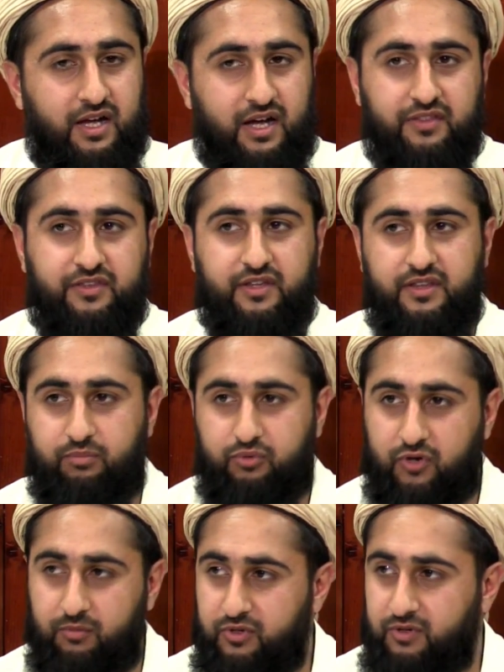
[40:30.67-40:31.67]
and the
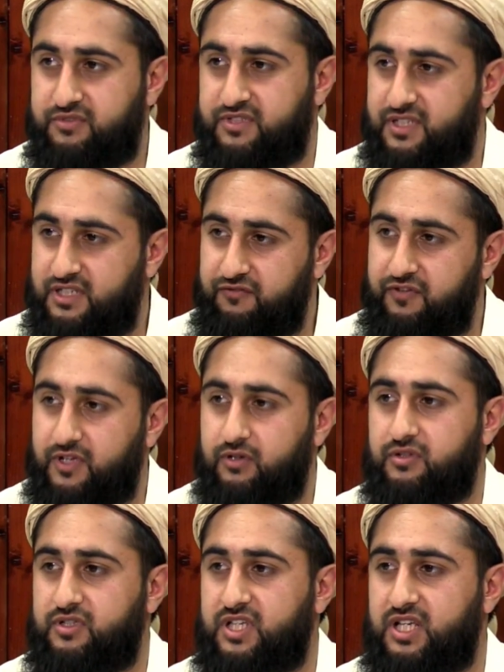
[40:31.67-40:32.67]
problems and the
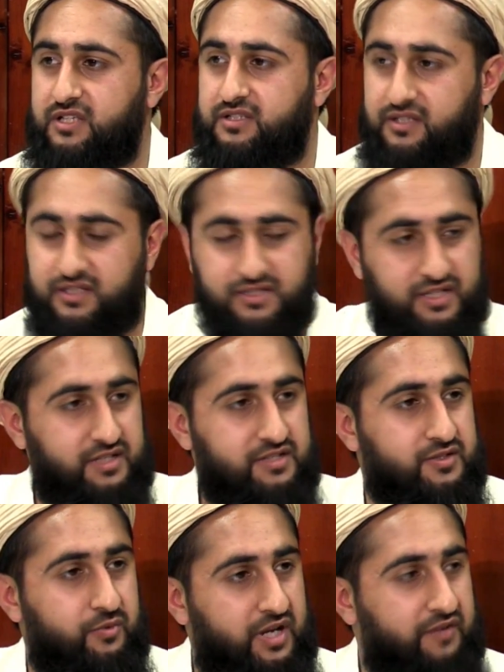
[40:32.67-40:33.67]
difficulties and the
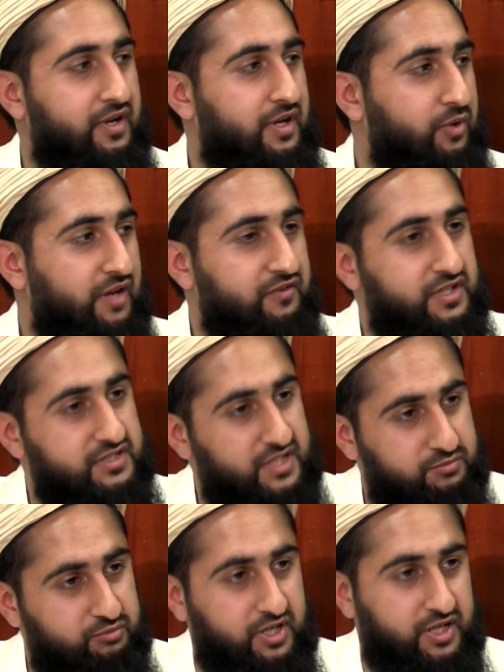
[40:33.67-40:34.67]
sins and whatever it is
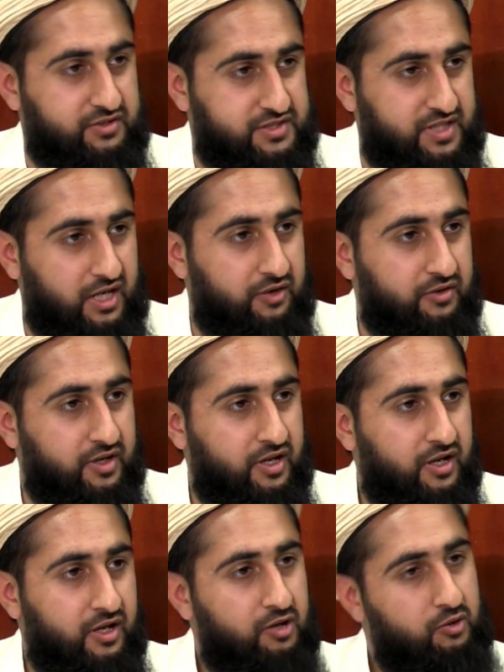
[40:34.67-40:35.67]
that's bringing us down,
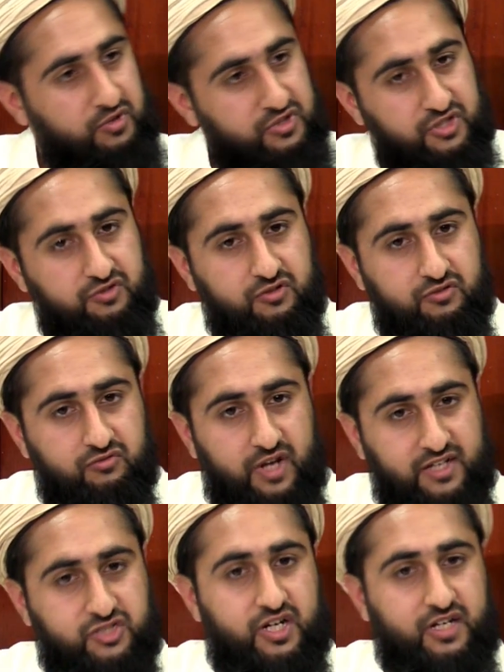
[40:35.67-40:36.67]
we should
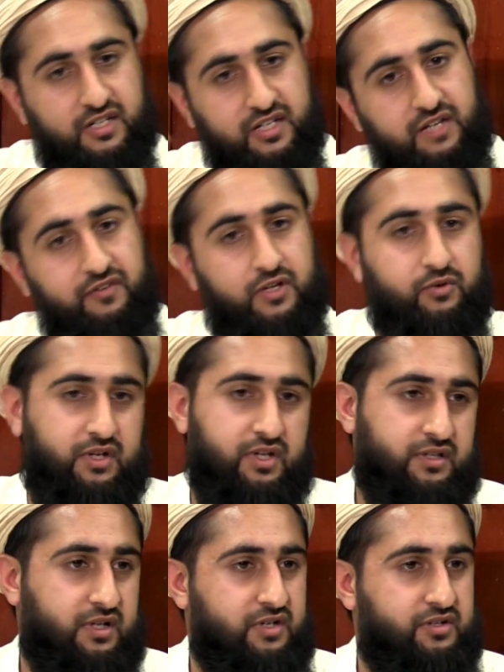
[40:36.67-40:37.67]
extract and give it to Allah
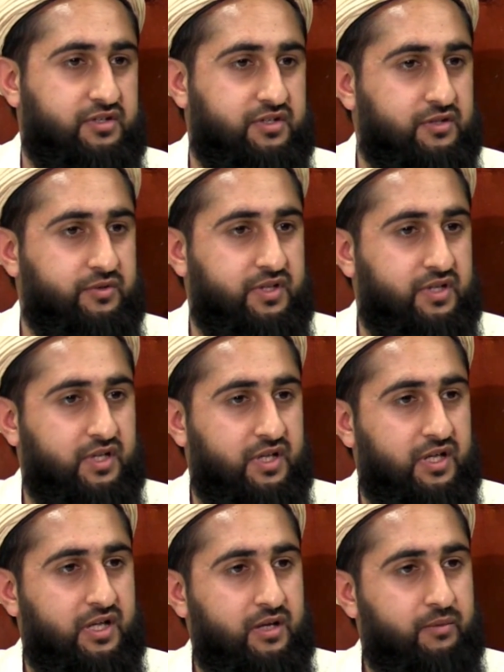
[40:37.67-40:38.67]
ta'ala to deal with.
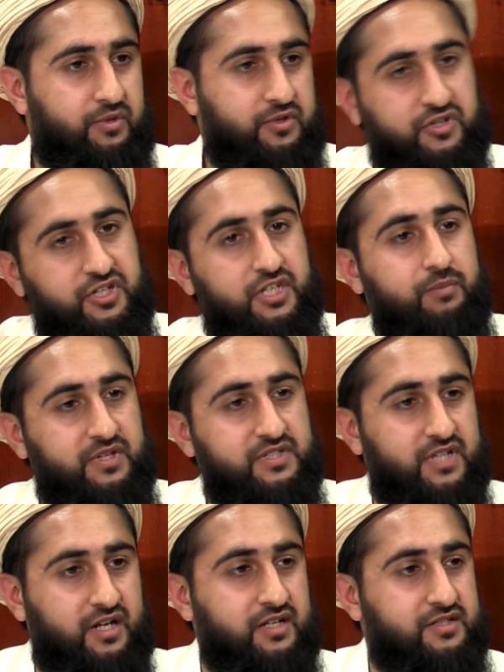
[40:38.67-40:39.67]
But not to keep it
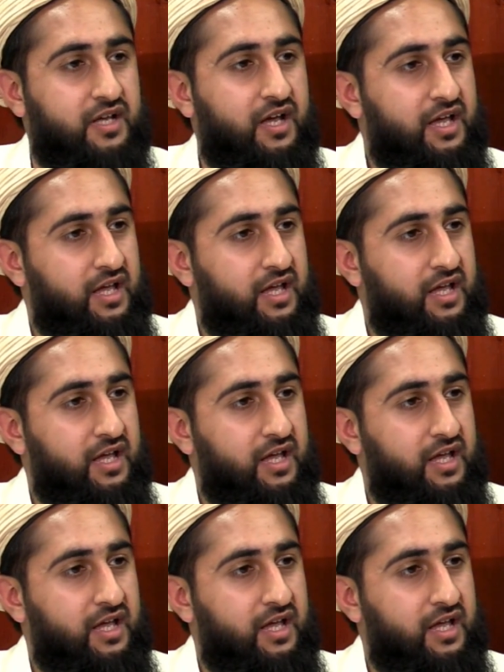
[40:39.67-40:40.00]
inside, because